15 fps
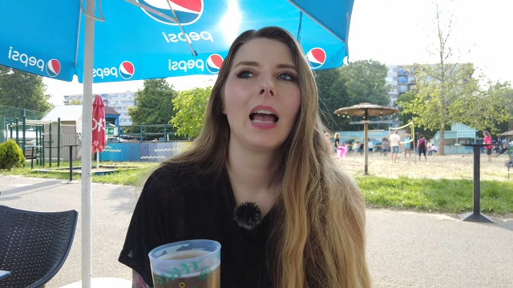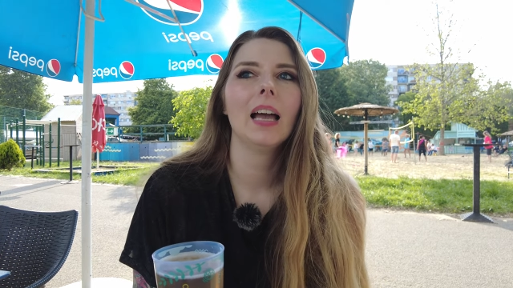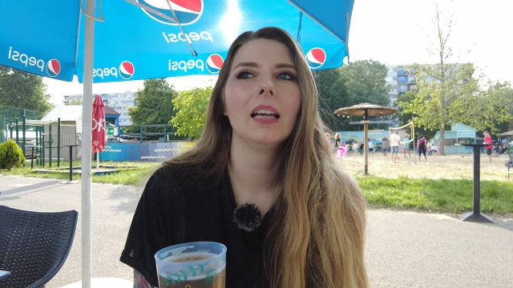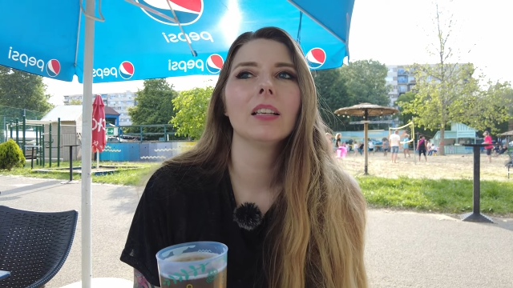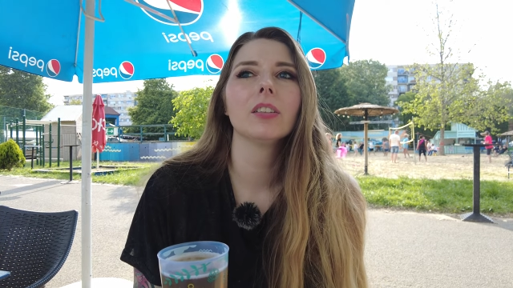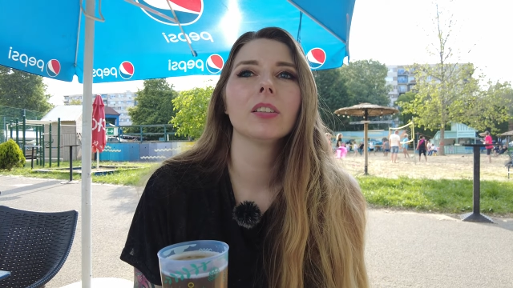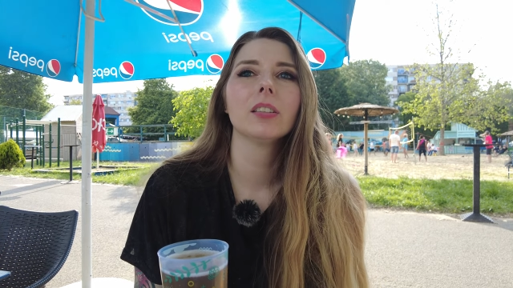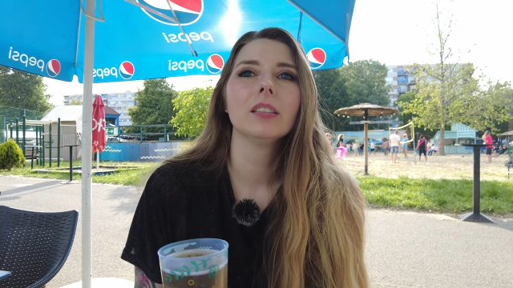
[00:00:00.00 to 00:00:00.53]

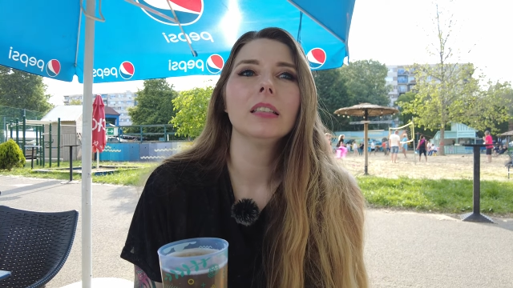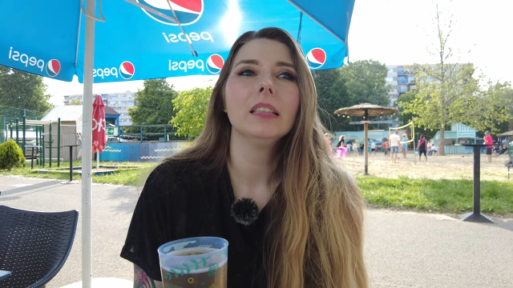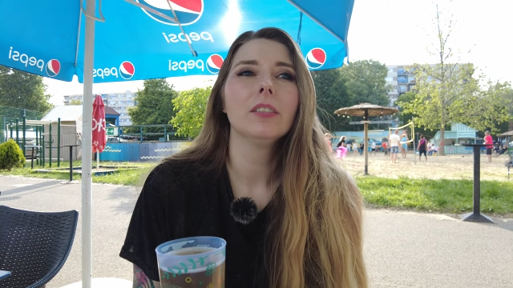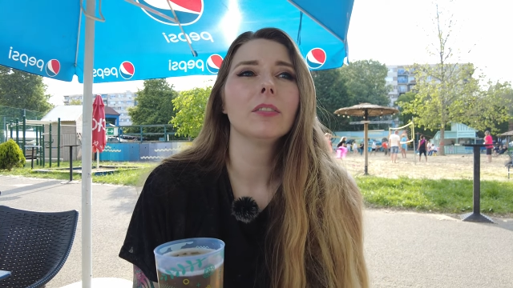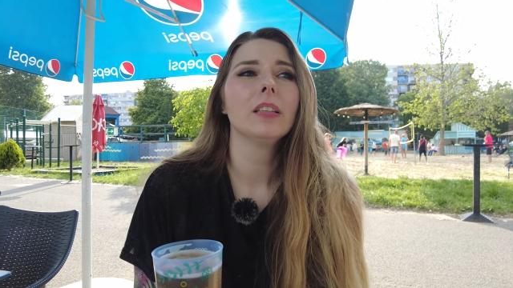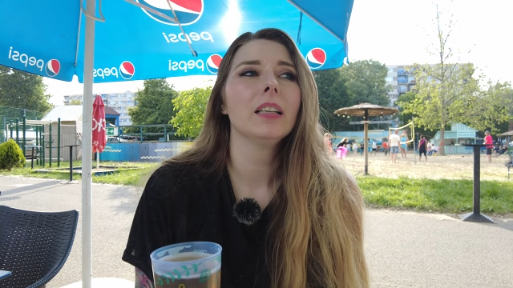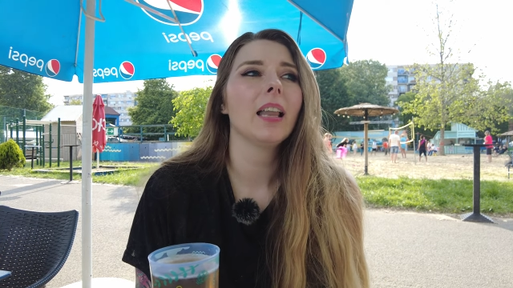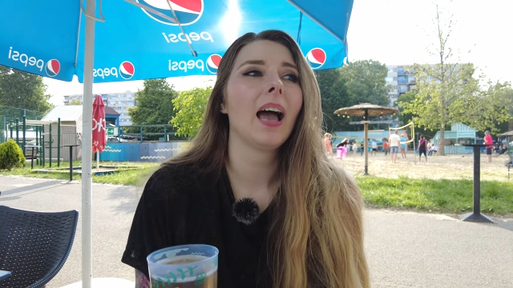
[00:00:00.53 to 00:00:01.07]
and
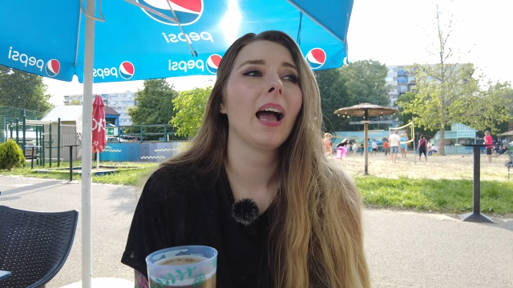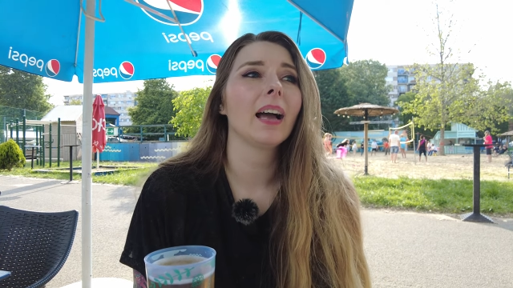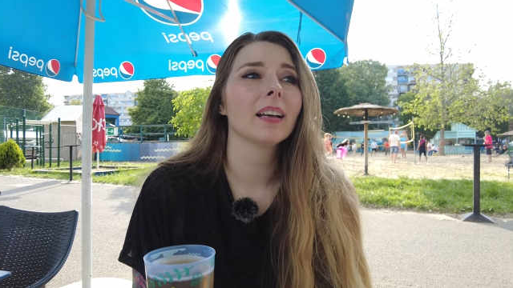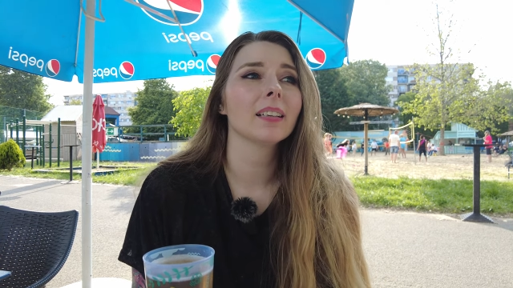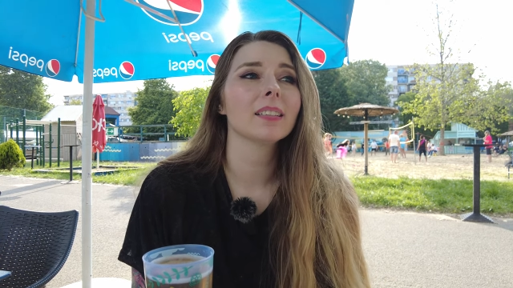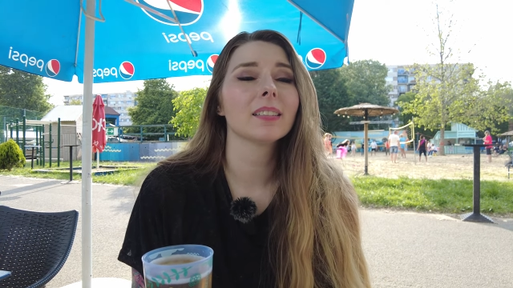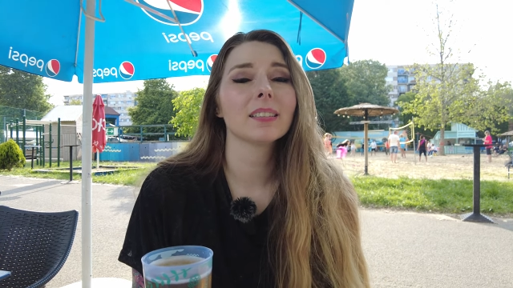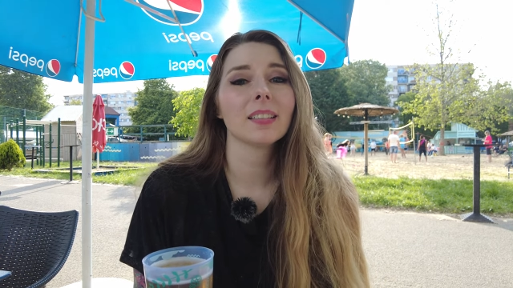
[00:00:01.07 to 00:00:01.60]

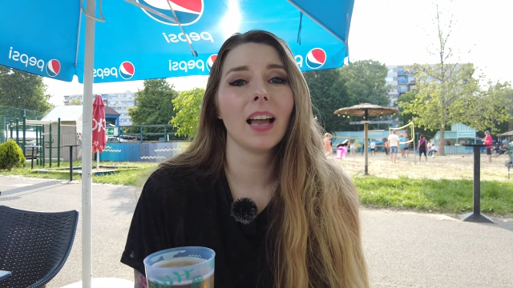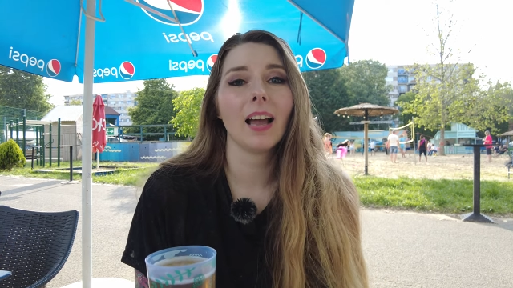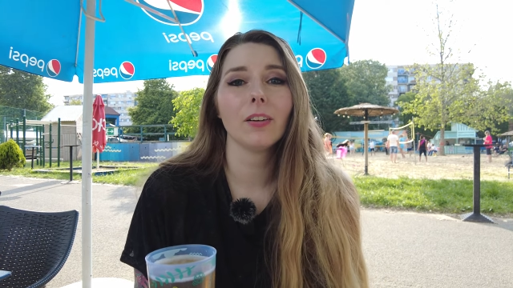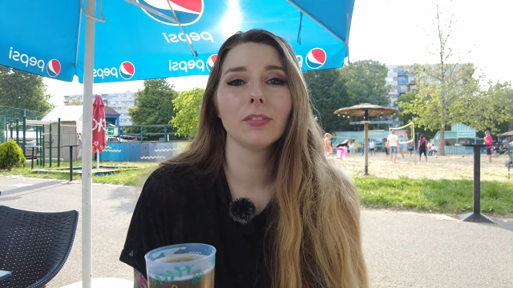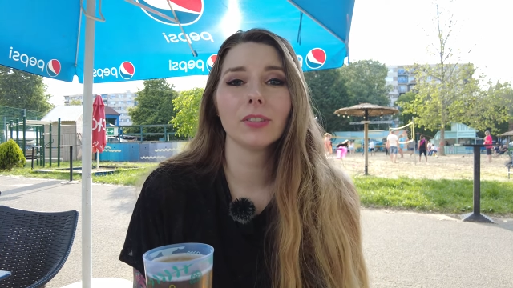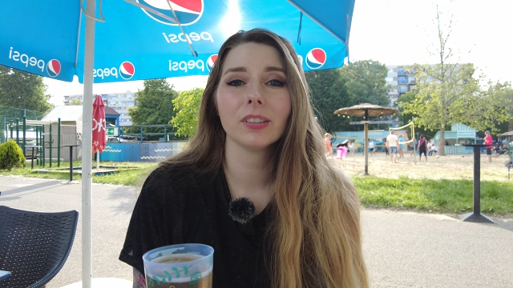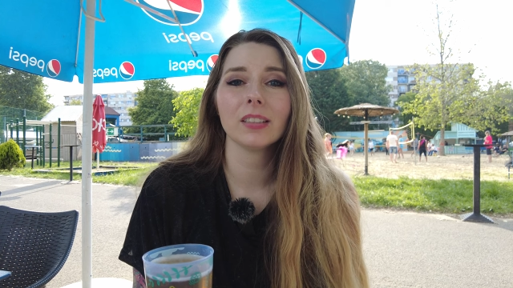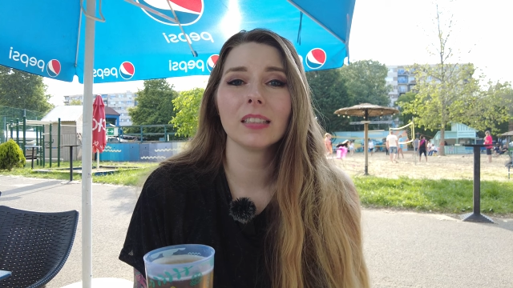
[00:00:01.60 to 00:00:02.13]
relax
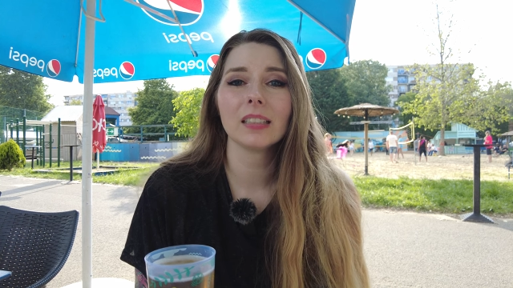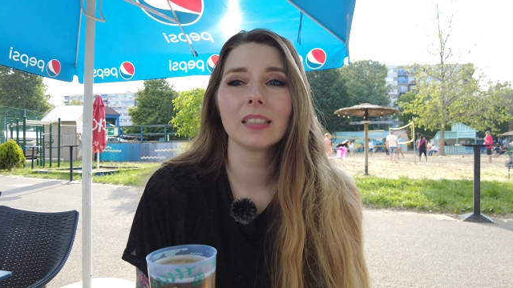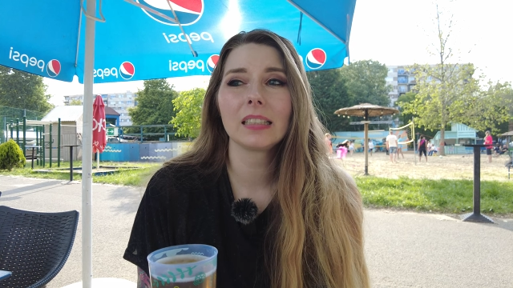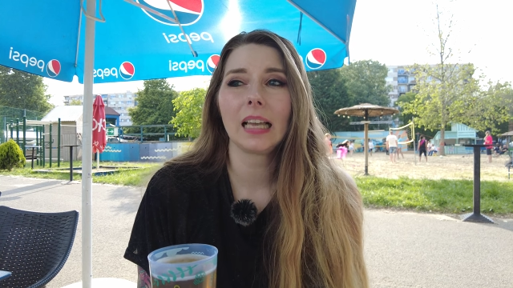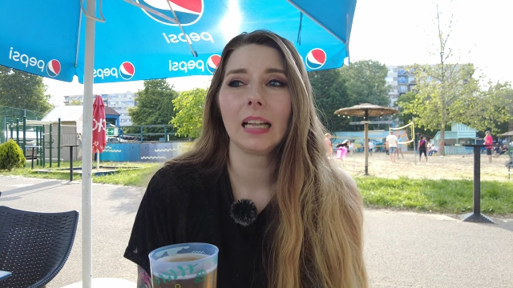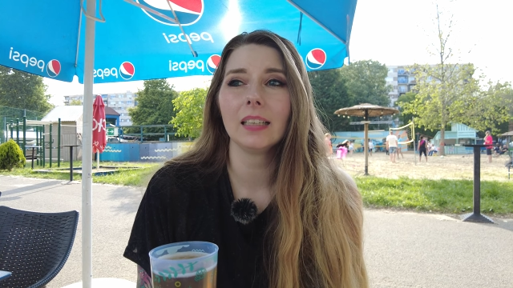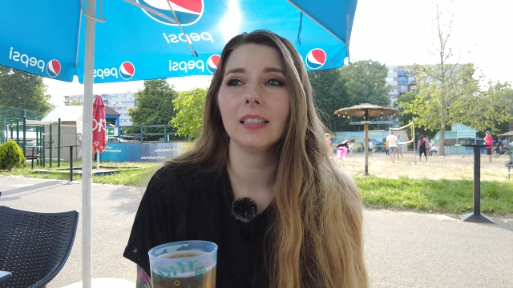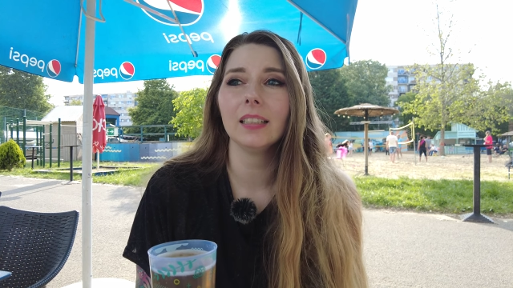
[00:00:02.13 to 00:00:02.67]
after this
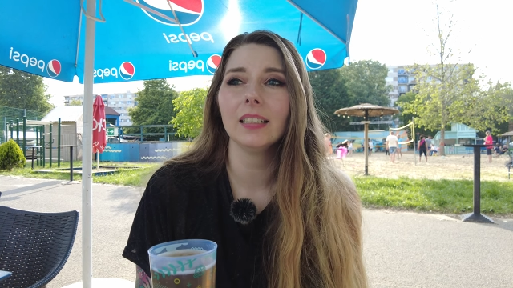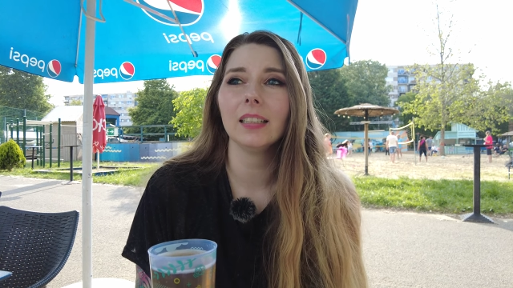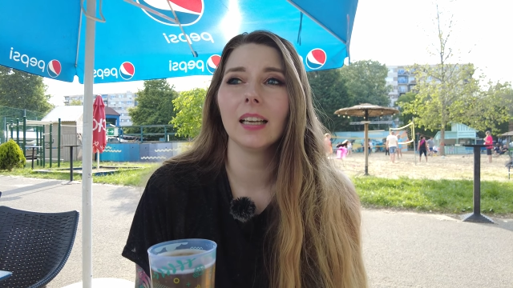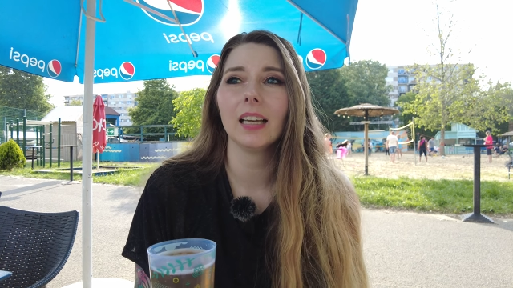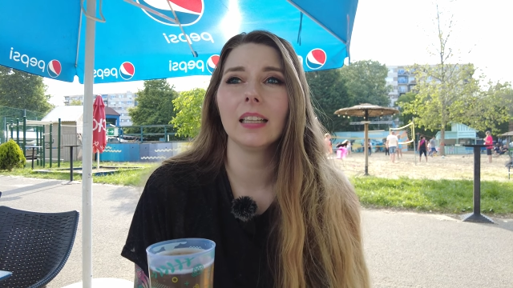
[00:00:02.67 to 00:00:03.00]
sunny